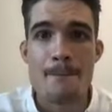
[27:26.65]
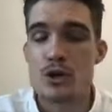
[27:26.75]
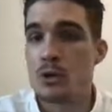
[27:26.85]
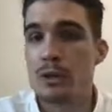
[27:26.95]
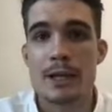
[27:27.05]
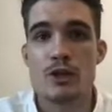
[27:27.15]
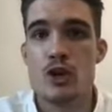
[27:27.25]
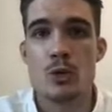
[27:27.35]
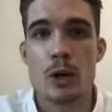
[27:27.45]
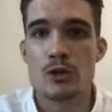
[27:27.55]
to elect
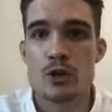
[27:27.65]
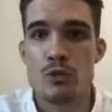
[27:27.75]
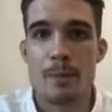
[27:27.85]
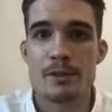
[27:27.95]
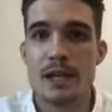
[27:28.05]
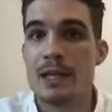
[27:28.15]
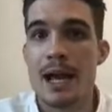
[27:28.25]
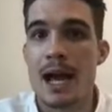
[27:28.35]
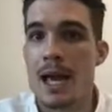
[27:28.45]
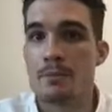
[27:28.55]
new ones who represent
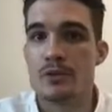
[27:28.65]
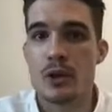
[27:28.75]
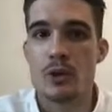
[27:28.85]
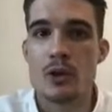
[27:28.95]
their aims. So